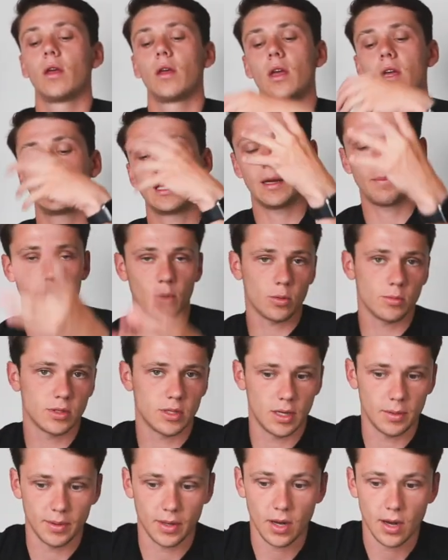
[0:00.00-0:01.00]
it then becomes a
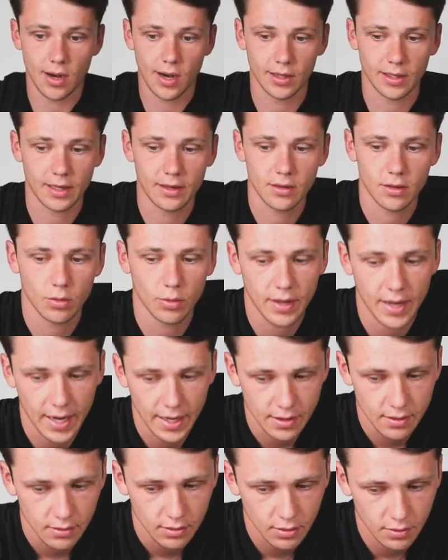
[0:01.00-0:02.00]
little bit harder,
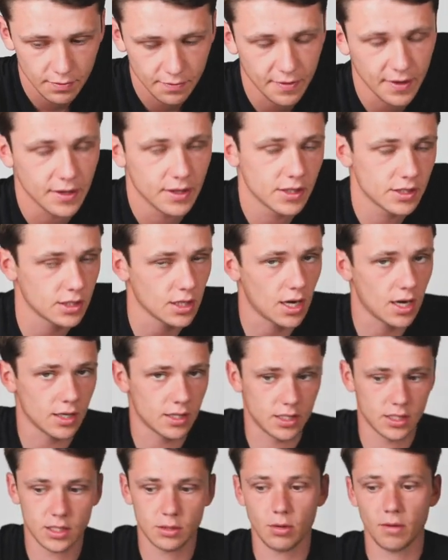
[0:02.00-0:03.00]
okay? Fitness
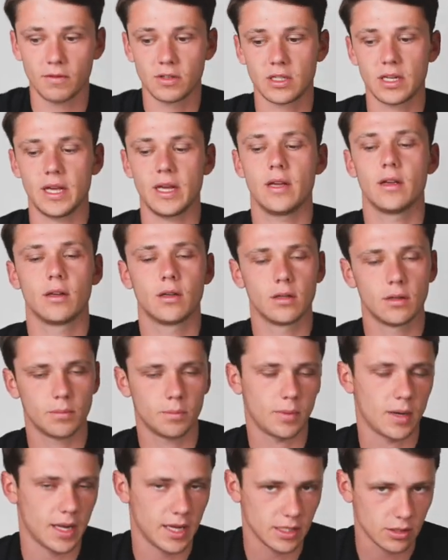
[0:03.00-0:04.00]
starts to obviously,
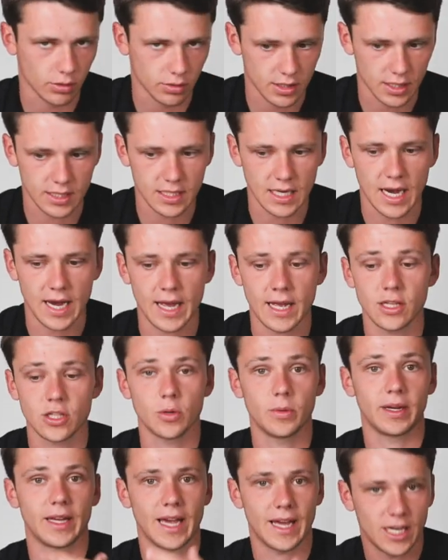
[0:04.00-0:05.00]
players look to tire.
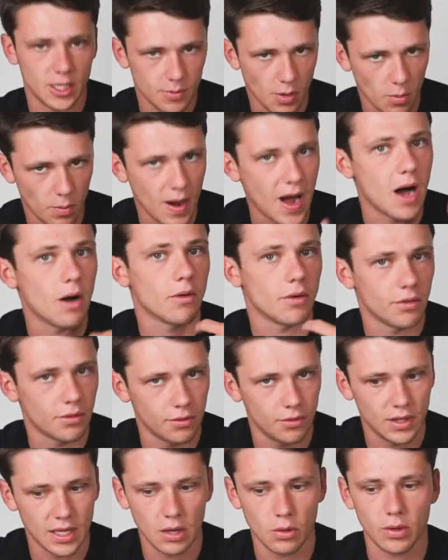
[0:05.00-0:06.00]
So again, it's about powering
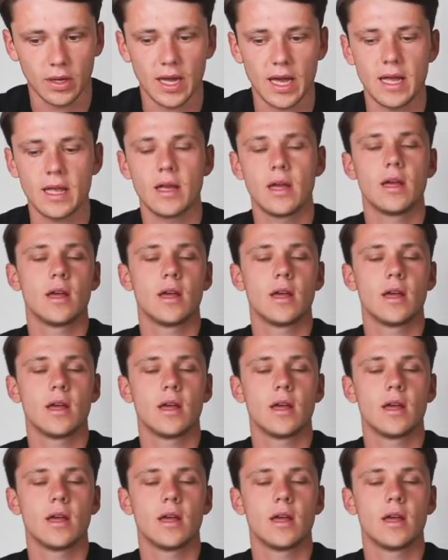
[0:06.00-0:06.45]
through that, okay?